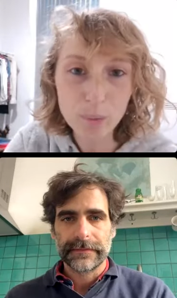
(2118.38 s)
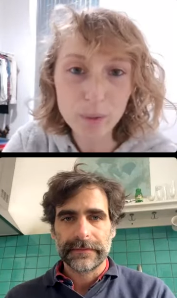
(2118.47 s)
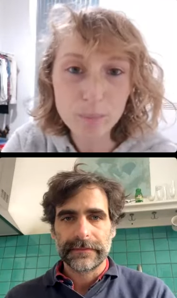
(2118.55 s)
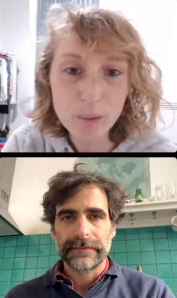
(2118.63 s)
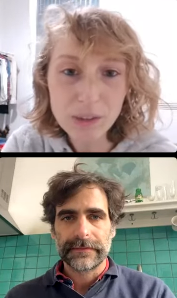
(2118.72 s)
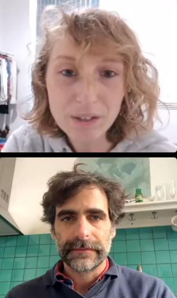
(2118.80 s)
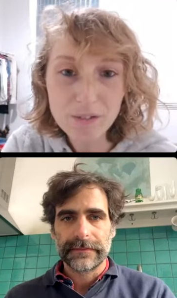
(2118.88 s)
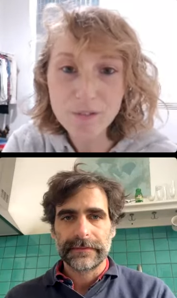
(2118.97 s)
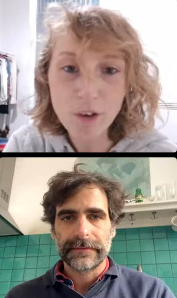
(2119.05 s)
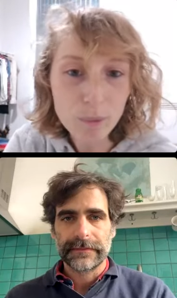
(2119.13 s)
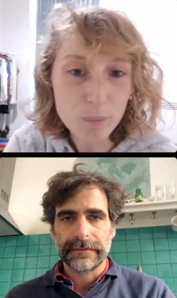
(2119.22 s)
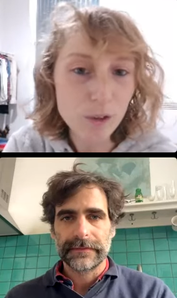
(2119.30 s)
Speaker 1: We're mostly
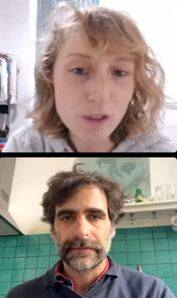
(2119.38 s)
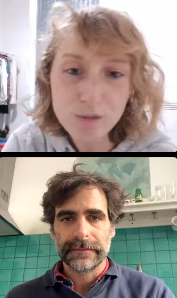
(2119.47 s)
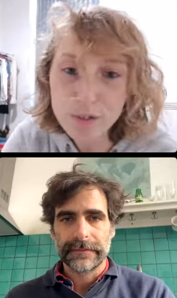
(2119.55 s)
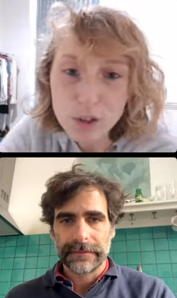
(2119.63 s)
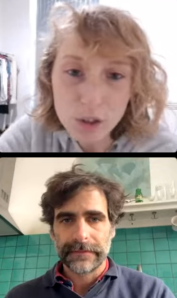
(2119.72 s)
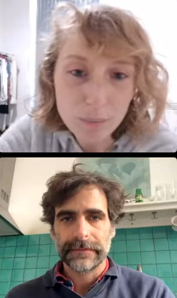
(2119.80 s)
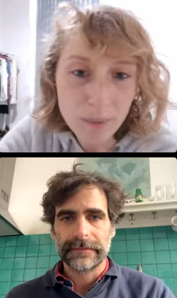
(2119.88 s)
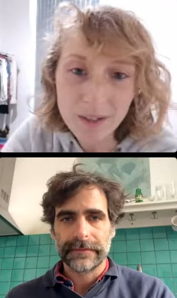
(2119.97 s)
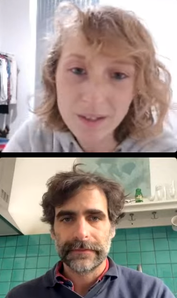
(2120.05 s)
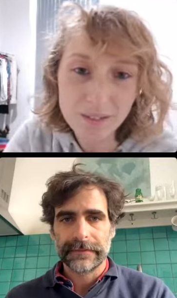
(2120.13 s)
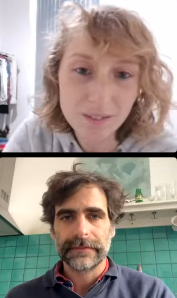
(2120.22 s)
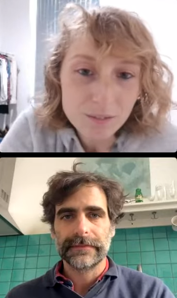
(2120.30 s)
farmers,
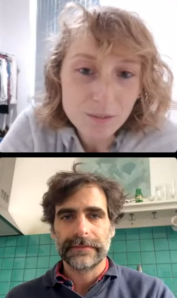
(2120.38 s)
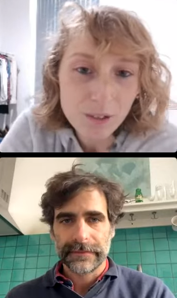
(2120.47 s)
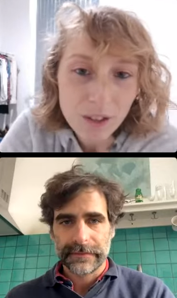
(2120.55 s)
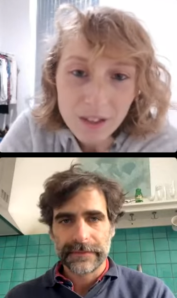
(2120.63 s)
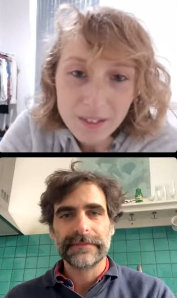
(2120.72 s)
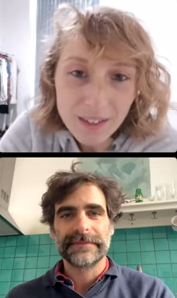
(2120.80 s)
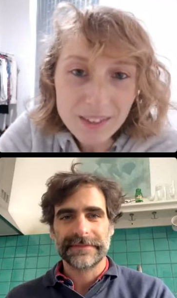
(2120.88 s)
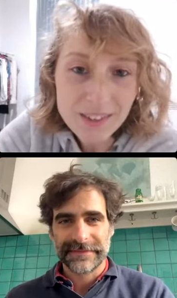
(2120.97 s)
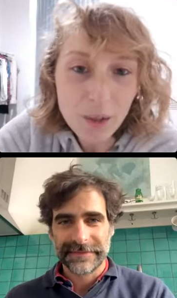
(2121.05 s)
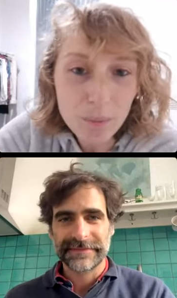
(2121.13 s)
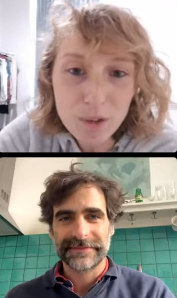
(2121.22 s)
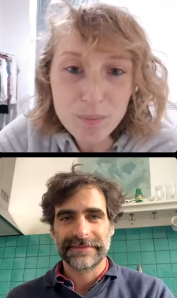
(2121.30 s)
fishermen, and
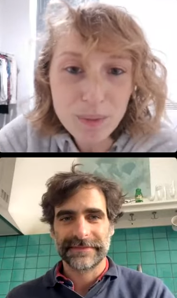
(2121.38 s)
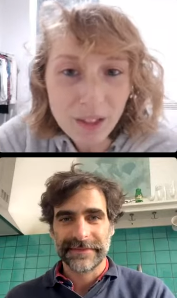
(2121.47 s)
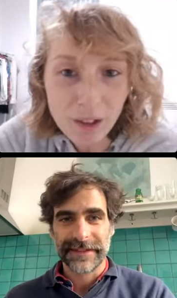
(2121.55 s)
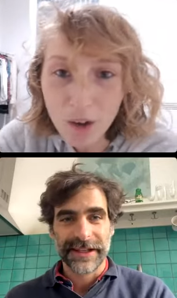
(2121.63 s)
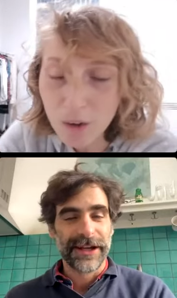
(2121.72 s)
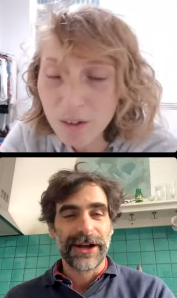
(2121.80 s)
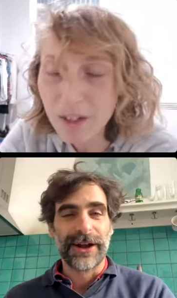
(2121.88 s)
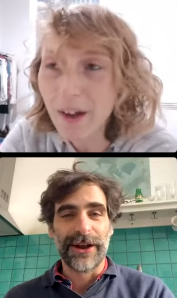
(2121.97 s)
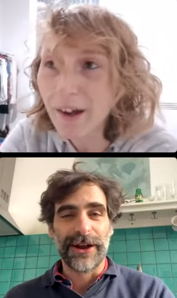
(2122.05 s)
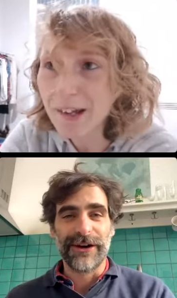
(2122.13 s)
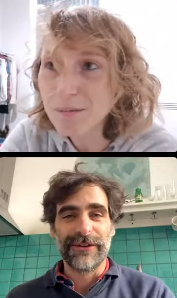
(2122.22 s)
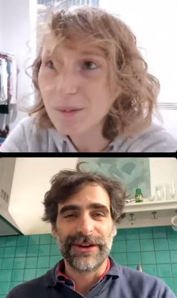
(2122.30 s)
that's how we've been our whole
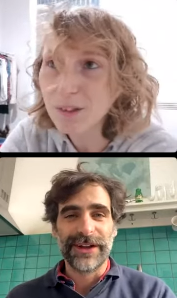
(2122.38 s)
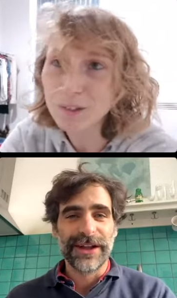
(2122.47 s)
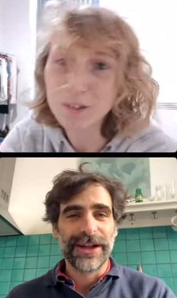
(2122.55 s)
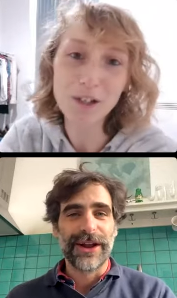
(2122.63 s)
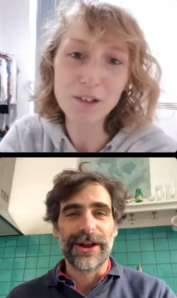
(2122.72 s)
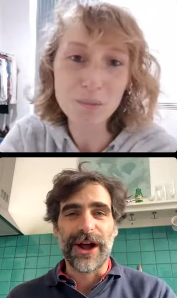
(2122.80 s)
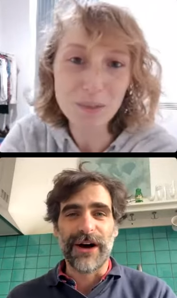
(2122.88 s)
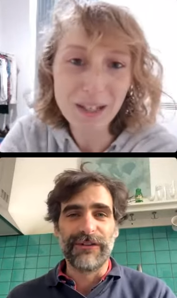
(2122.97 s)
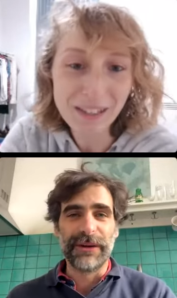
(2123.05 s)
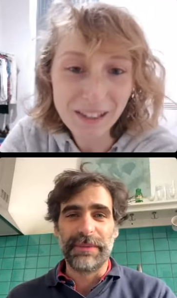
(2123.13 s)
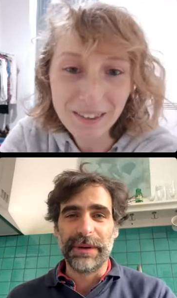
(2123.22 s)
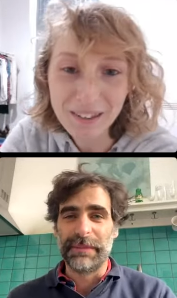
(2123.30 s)
life. We don't try
Speaker 2: to
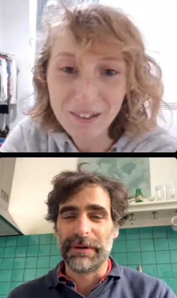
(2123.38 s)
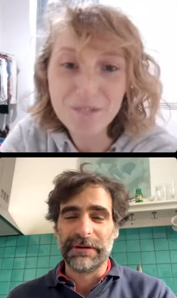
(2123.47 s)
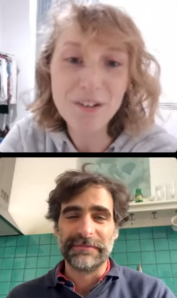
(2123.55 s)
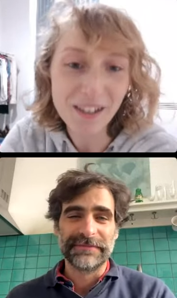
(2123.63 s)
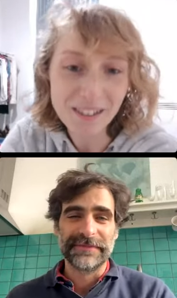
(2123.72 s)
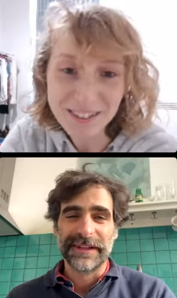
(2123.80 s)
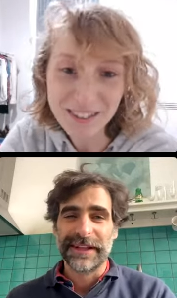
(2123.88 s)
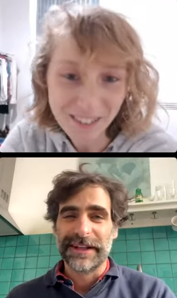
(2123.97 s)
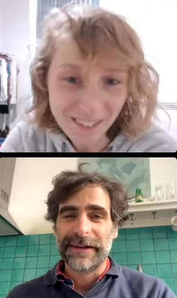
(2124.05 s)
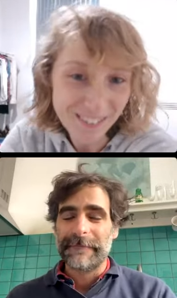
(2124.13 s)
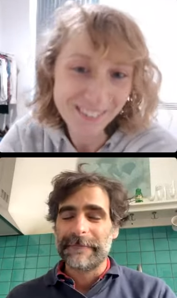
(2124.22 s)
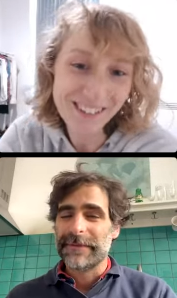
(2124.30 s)
be anything
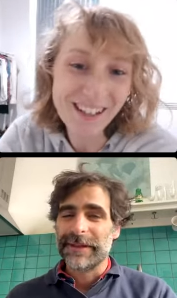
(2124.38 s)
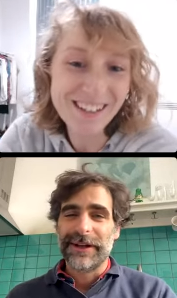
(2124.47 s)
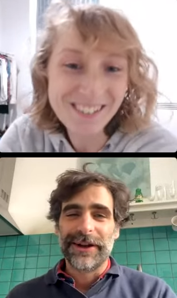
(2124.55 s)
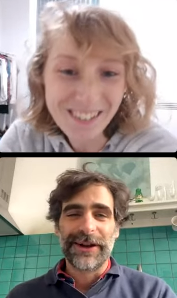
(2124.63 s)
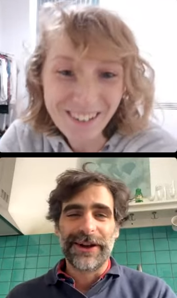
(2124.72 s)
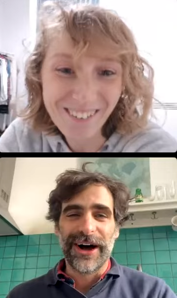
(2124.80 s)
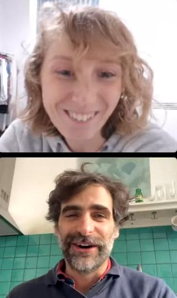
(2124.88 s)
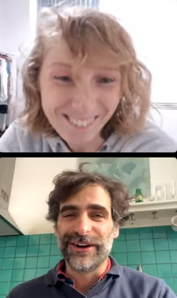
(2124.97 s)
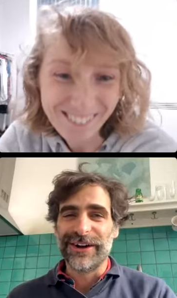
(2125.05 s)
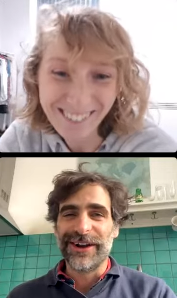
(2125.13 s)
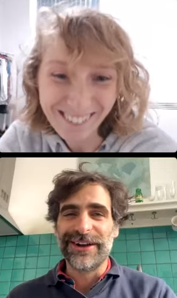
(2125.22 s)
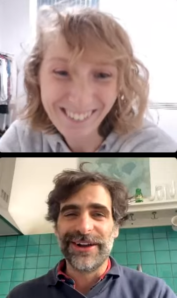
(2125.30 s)
fancy, you know.
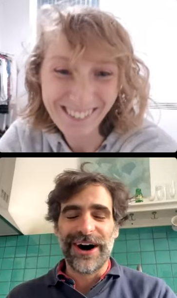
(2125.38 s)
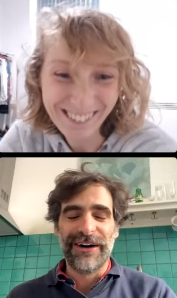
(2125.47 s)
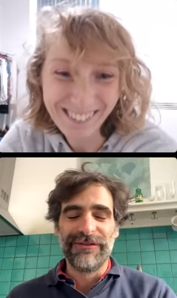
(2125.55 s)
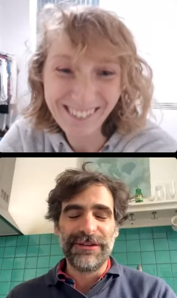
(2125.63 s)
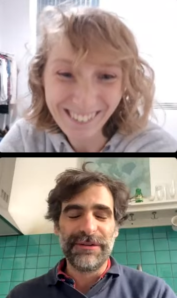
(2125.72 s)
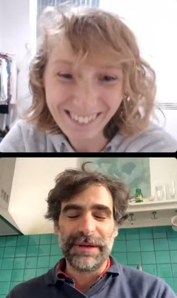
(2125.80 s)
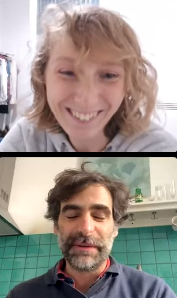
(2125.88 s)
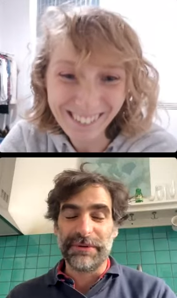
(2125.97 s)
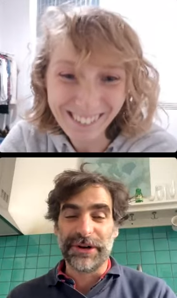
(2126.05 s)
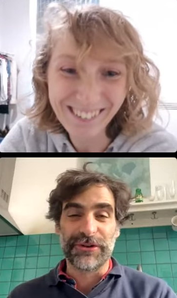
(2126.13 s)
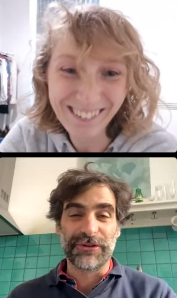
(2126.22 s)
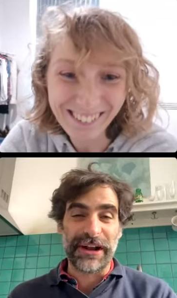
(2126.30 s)
Lovely
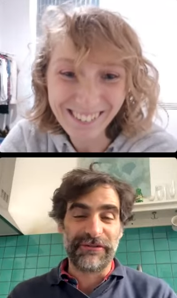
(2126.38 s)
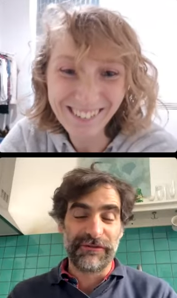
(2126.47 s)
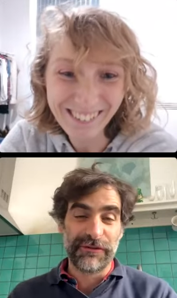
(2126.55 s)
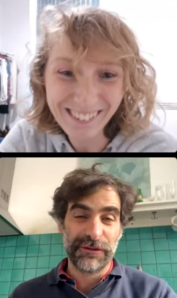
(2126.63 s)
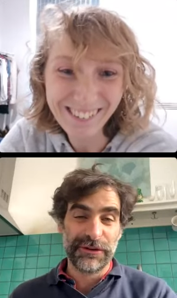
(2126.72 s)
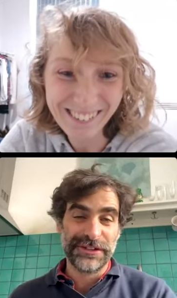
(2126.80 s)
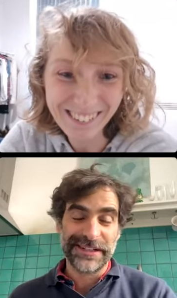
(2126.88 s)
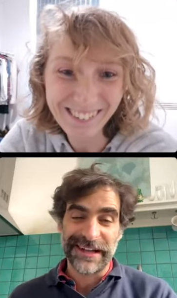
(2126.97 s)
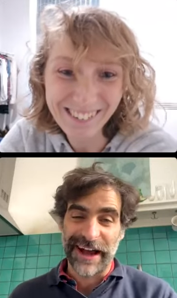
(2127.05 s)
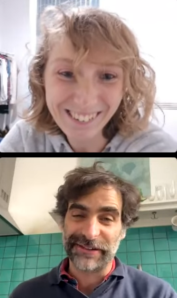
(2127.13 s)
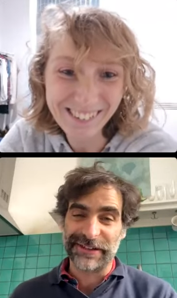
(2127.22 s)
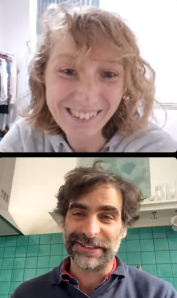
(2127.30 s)
people, great food,
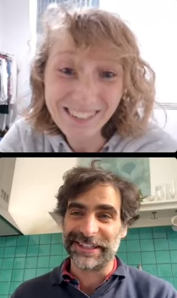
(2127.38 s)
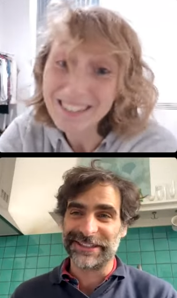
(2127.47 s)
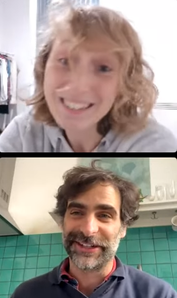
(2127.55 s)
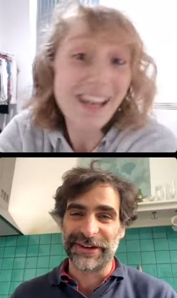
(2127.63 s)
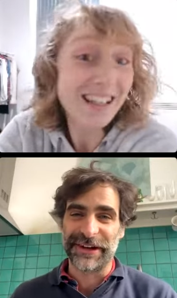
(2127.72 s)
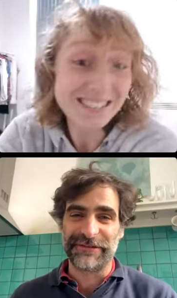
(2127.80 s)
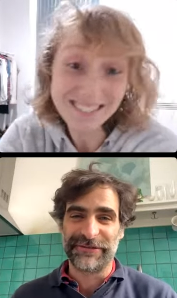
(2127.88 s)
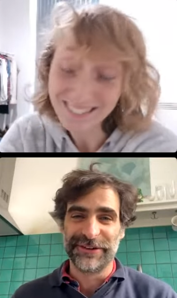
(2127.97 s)
as it says. Great